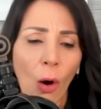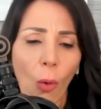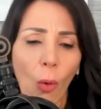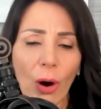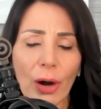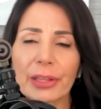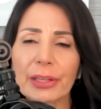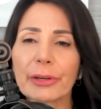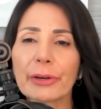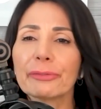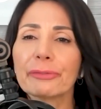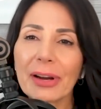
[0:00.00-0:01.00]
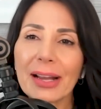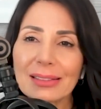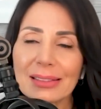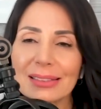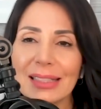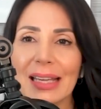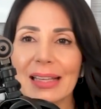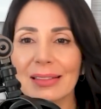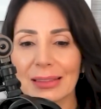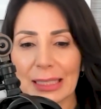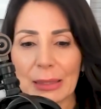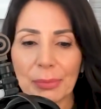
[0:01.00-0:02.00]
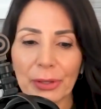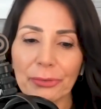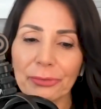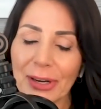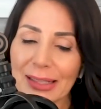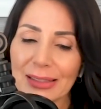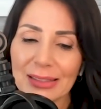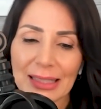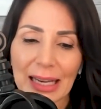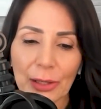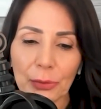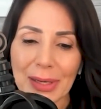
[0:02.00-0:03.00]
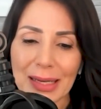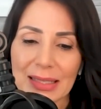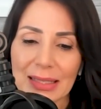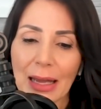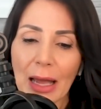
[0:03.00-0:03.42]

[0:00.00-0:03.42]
Or they're afraid to take a leap, they're afraid to take a risk.